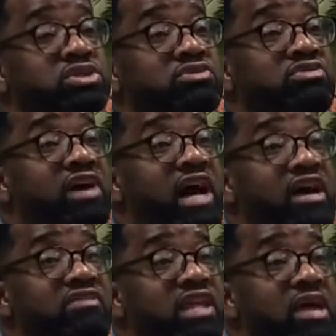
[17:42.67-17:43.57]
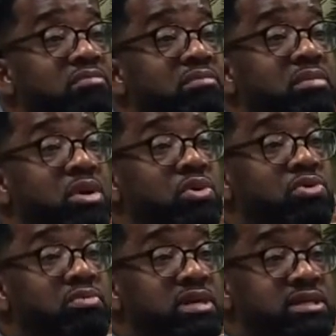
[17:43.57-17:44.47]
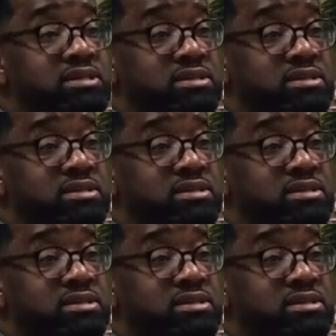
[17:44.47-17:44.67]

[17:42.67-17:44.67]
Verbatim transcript: survive that moment?